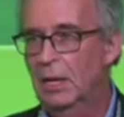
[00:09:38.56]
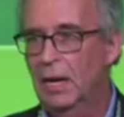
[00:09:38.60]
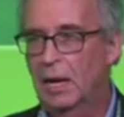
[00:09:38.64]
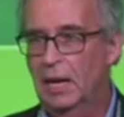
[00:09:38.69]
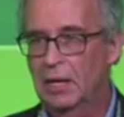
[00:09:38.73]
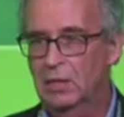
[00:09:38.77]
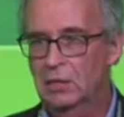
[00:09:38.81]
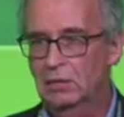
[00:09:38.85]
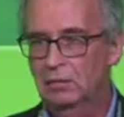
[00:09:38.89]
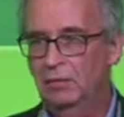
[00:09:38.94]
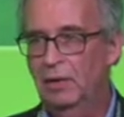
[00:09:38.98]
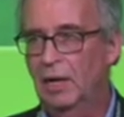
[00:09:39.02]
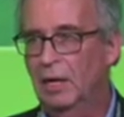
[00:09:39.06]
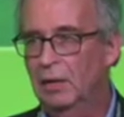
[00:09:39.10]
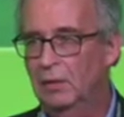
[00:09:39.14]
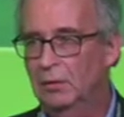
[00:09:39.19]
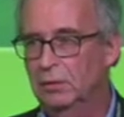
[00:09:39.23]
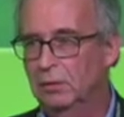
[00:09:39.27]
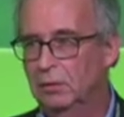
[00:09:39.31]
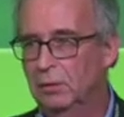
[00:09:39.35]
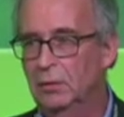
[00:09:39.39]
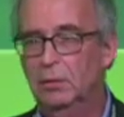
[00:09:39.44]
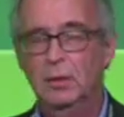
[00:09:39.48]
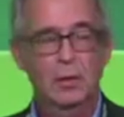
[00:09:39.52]
has
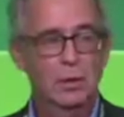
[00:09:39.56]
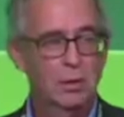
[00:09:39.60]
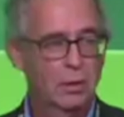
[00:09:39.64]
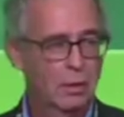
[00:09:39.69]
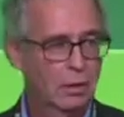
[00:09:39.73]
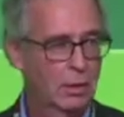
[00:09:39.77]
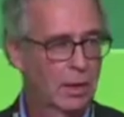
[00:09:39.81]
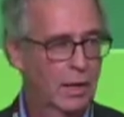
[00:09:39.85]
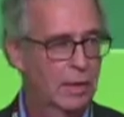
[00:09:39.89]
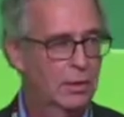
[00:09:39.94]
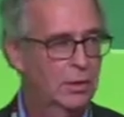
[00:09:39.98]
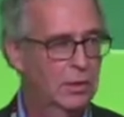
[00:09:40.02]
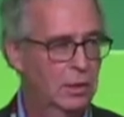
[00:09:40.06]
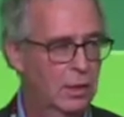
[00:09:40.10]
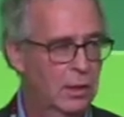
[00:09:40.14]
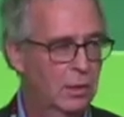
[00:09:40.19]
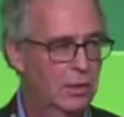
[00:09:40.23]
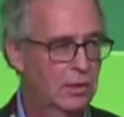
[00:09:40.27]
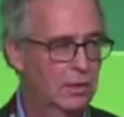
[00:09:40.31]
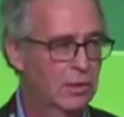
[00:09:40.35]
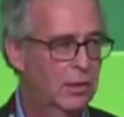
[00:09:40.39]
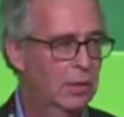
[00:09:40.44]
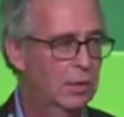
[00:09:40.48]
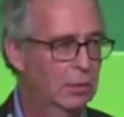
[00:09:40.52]
value or actually has
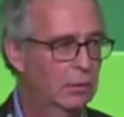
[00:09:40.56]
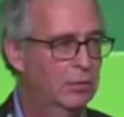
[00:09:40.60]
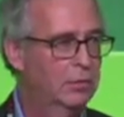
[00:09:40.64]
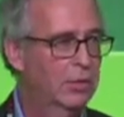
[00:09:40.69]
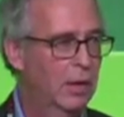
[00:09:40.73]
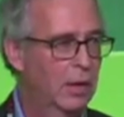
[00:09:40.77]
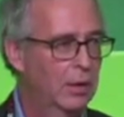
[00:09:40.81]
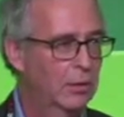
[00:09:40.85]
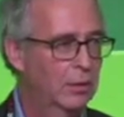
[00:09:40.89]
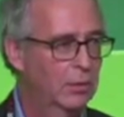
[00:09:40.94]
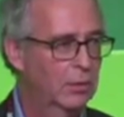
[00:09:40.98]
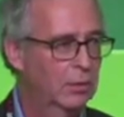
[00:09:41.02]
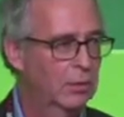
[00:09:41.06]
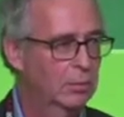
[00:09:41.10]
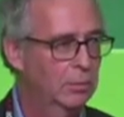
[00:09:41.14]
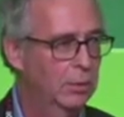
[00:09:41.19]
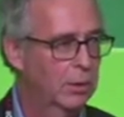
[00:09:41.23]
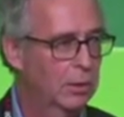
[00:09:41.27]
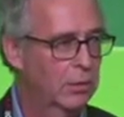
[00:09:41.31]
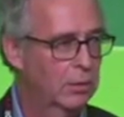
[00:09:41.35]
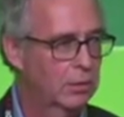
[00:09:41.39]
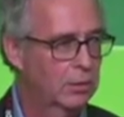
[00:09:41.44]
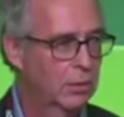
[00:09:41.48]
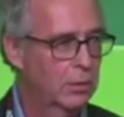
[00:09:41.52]
zero value
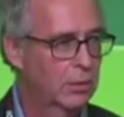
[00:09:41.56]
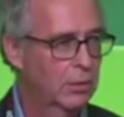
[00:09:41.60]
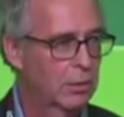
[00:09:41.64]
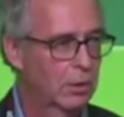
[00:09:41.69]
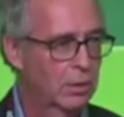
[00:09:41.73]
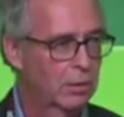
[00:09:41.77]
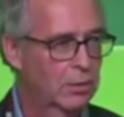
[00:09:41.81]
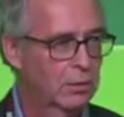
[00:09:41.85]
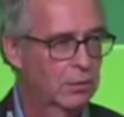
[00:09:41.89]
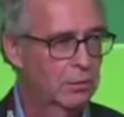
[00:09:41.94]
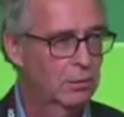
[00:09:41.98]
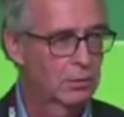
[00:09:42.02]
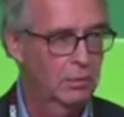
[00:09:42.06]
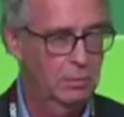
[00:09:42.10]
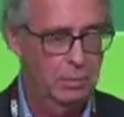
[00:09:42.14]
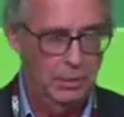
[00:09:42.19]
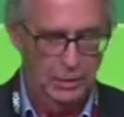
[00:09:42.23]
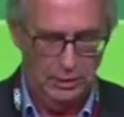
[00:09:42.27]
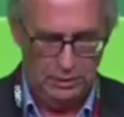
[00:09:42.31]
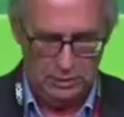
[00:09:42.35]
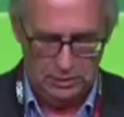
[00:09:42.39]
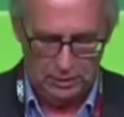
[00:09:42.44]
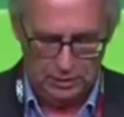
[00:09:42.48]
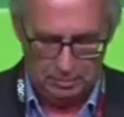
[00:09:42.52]
because of the cost of
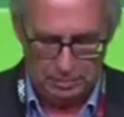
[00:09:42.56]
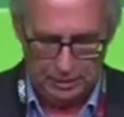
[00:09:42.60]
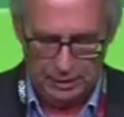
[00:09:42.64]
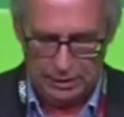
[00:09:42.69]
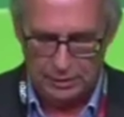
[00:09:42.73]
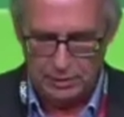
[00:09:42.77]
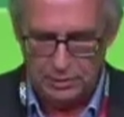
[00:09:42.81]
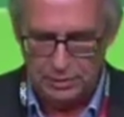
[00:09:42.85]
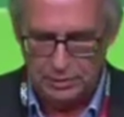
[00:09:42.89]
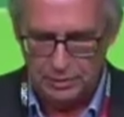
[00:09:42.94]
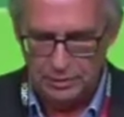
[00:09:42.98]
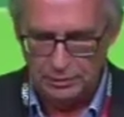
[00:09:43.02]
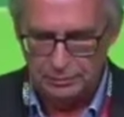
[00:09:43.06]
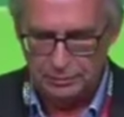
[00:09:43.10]
replacing a battery.